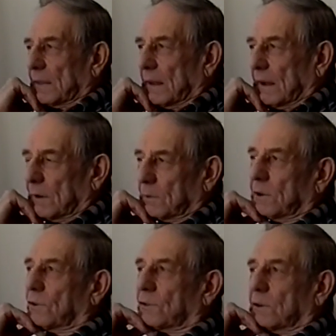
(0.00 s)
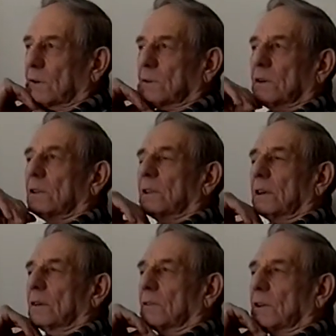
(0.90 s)
And we used to, another
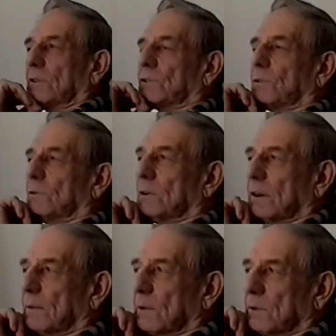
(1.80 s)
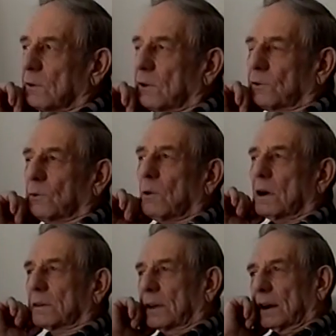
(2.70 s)
thing, we used to
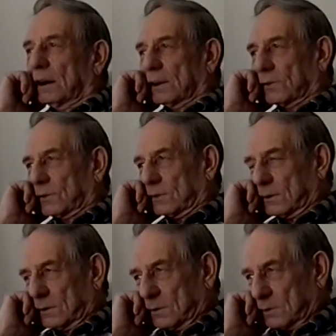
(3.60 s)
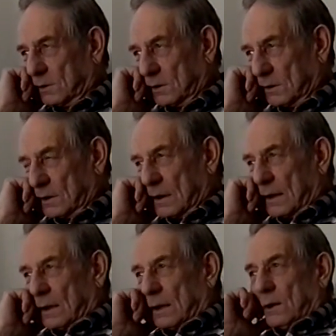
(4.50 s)
walk to Harris on
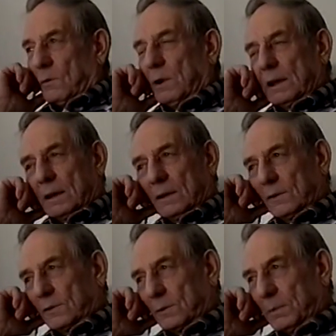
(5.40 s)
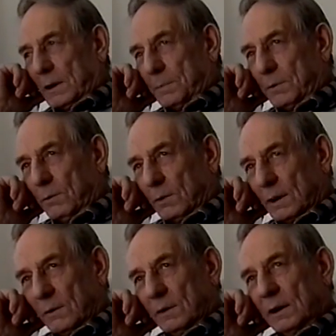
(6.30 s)
weekends to play pool.
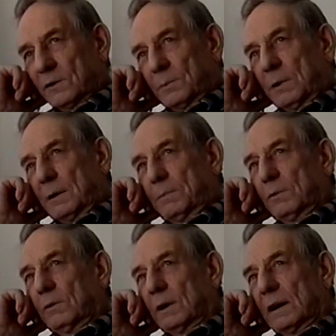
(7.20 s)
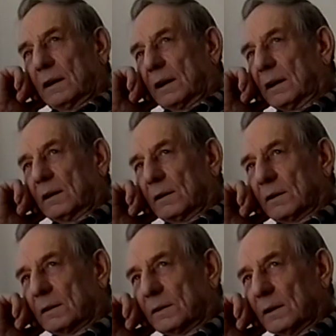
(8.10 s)
They would let you play pool there. Here,
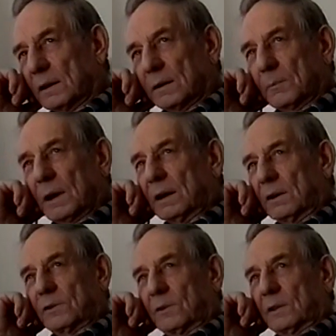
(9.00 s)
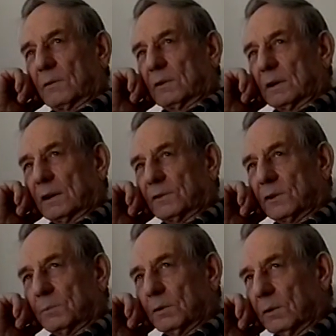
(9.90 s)
minors, they wouldn't let you
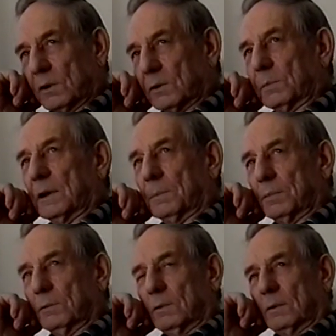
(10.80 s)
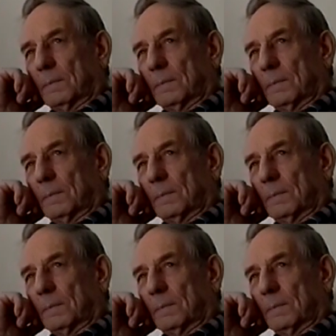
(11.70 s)
in the pool hall to play pool.